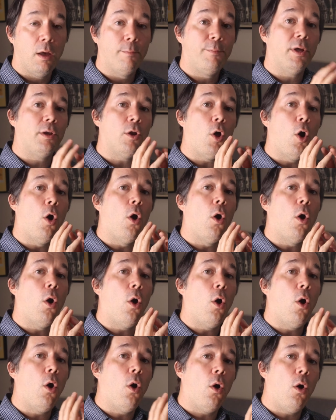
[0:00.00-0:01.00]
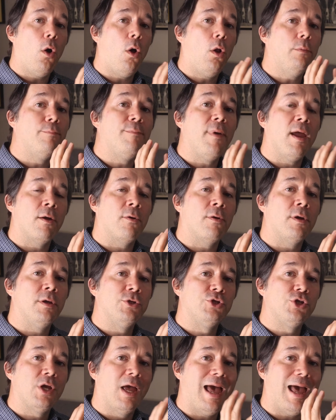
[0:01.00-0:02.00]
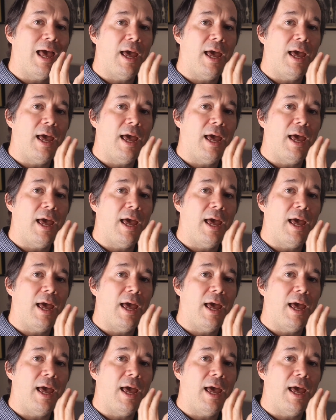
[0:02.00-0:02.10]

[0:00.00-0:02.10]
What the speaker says: but all marriage